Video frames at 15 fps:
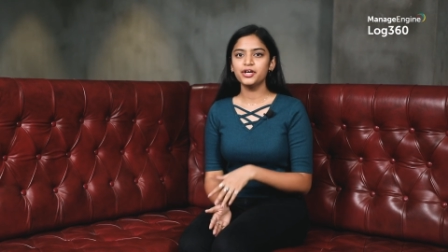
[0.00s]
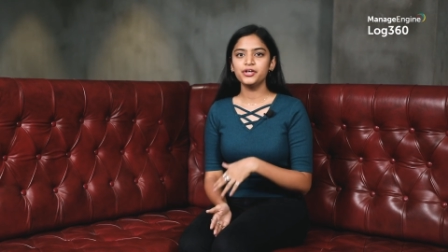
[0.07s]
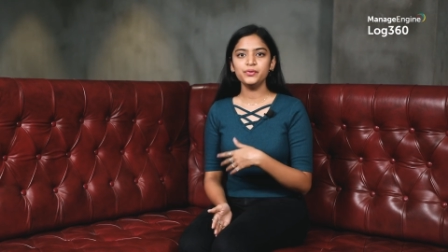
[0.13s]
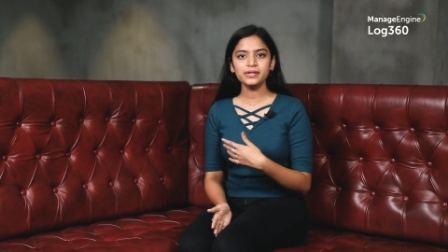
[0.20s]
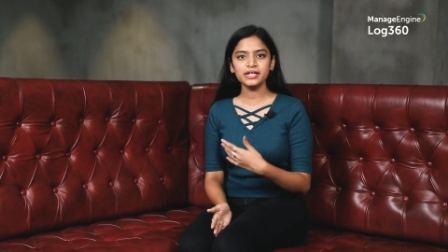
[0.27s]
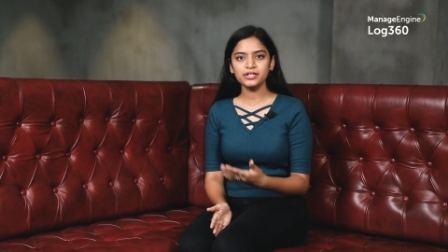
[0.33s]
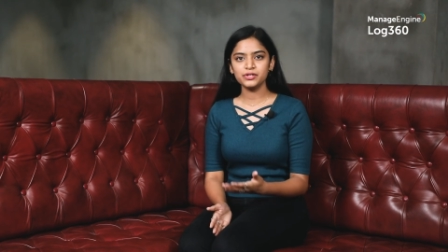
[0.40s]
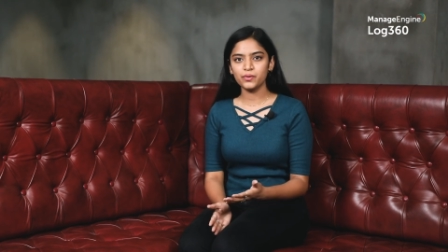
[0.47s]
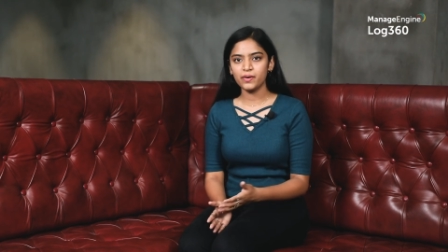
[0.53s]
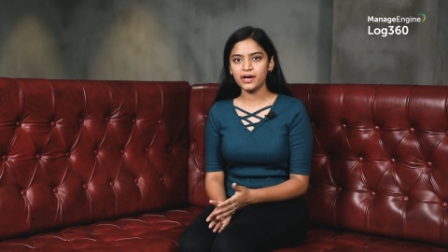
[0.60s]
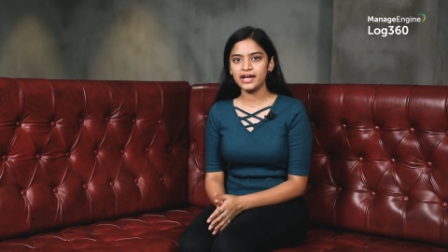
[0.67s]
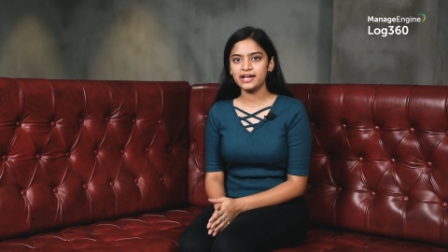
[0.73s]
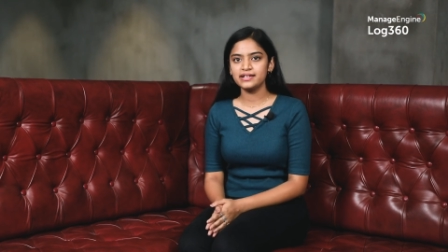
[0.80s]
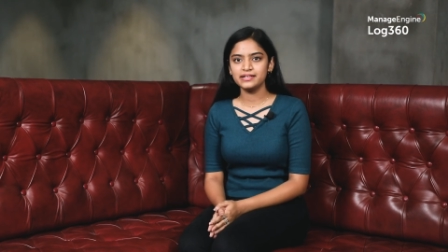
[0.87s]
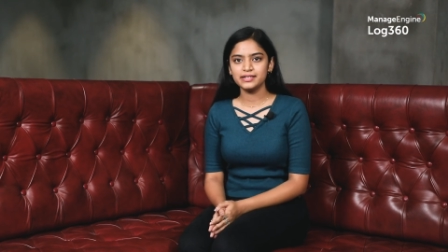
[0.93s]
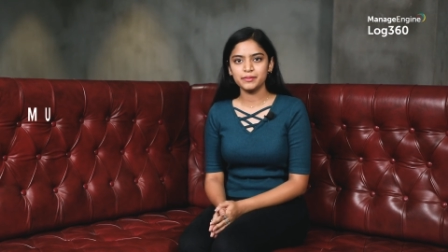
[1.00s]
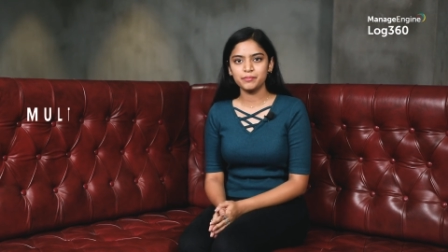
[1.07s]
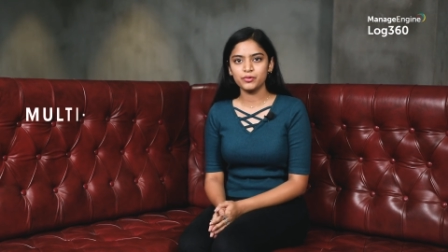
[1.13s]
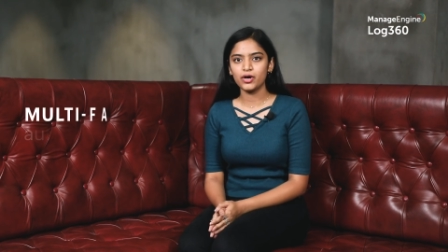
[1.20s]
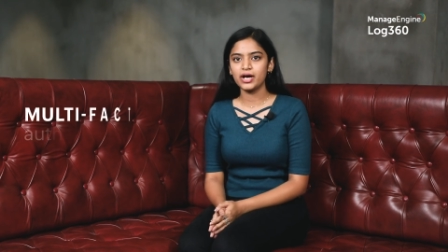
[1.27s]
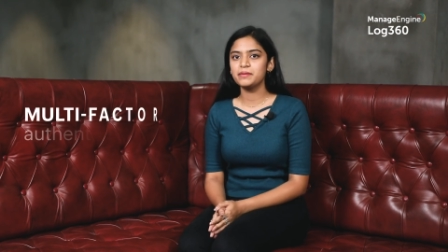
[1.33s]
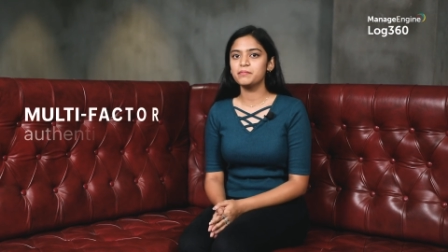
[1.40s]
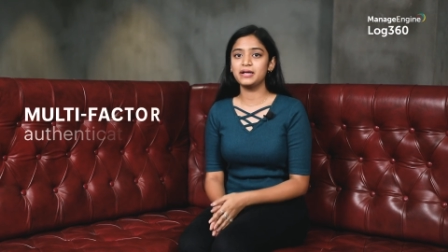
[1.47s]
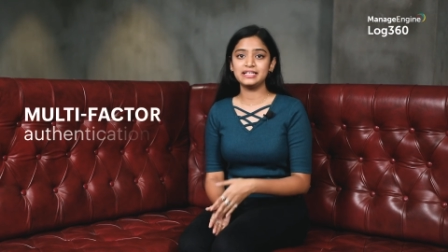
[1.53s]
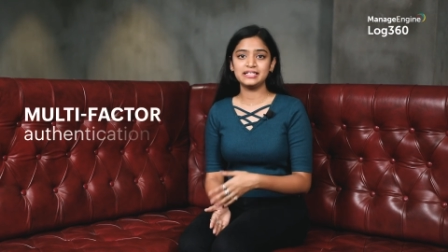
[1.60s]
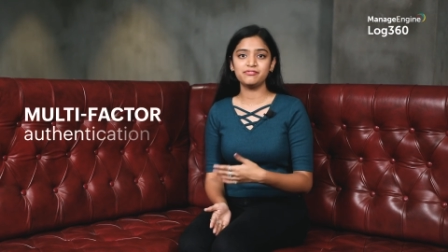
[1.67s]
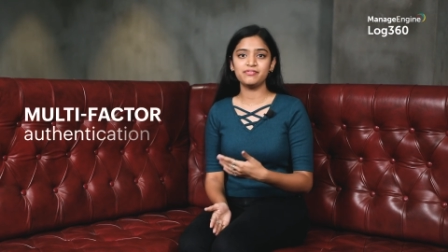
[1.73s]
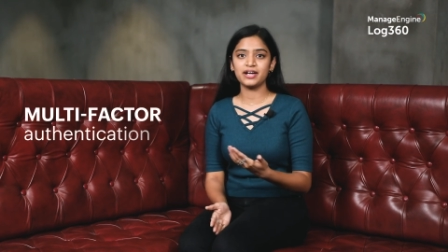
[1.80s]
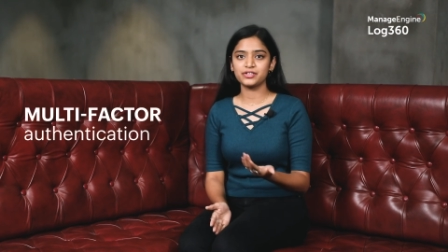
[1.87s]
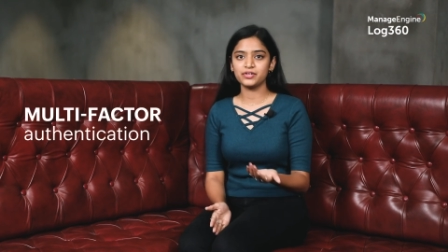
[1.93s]
you can go ahead and deploy
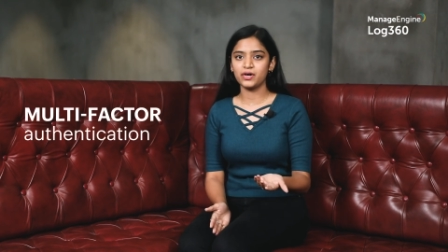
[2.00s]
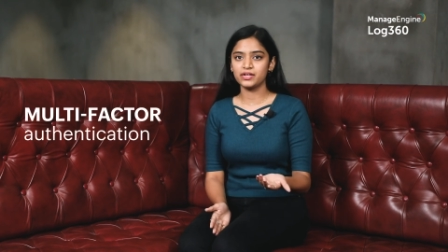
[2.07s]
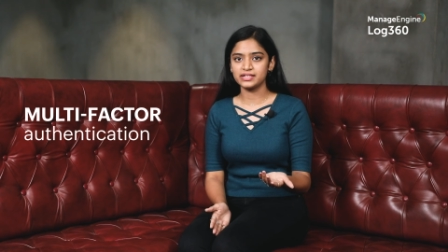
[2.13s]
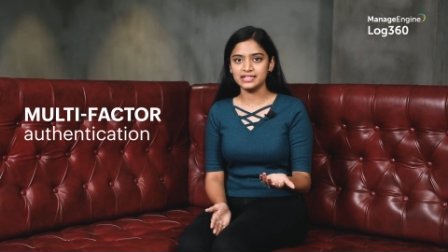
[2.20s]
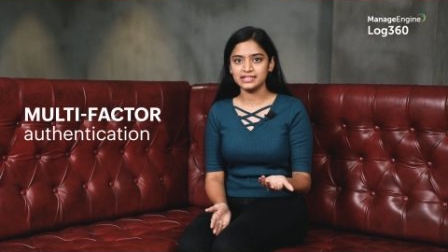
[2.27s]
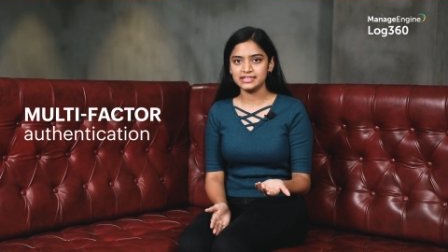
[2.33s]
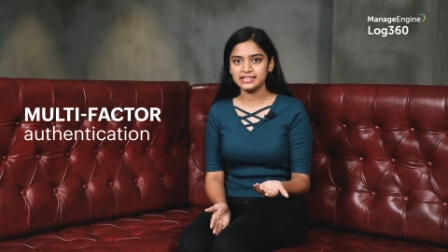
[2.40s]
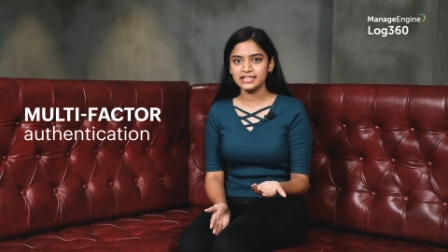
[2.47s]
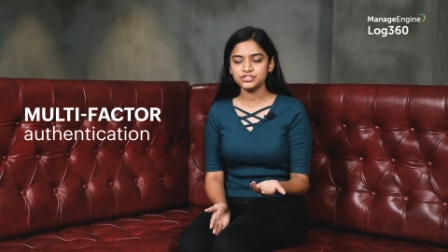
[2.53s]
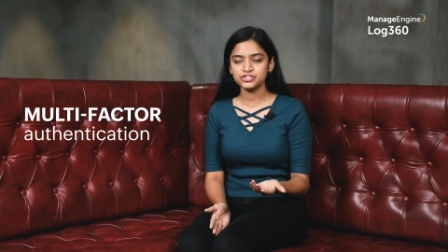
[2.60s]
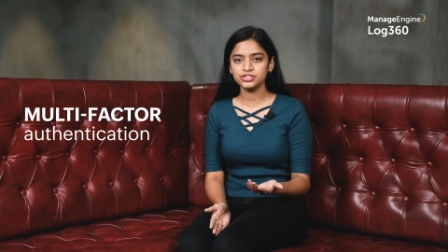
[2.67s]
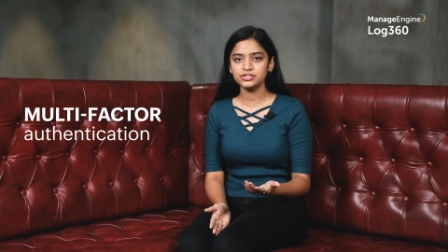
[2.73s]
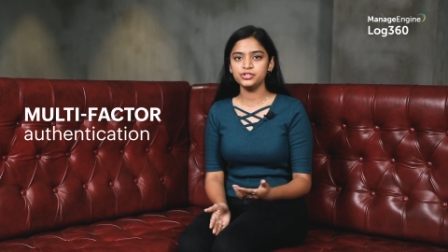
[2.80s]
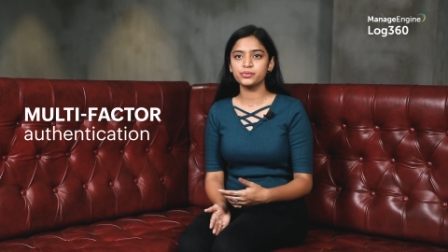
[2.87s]
multi-factor authentication.